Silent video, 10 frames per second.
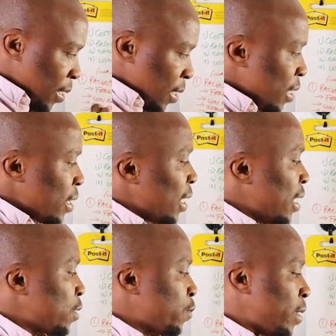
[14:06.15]
And then the
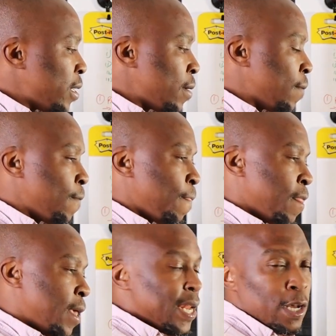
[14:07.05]
last one,
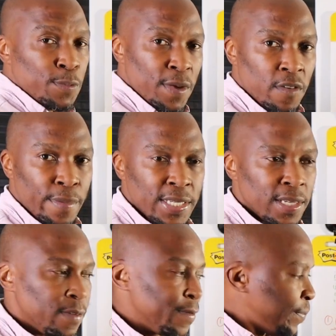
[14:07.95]
and I'll speak for
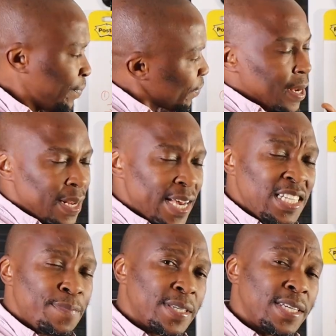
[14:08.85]
myself
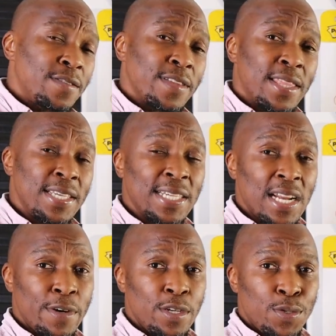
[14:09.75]
90% of the things that
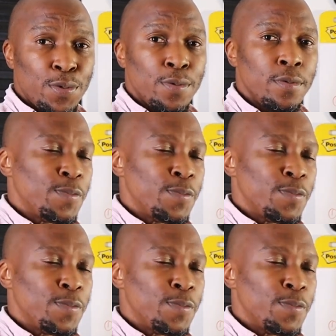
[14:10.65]
I want to do,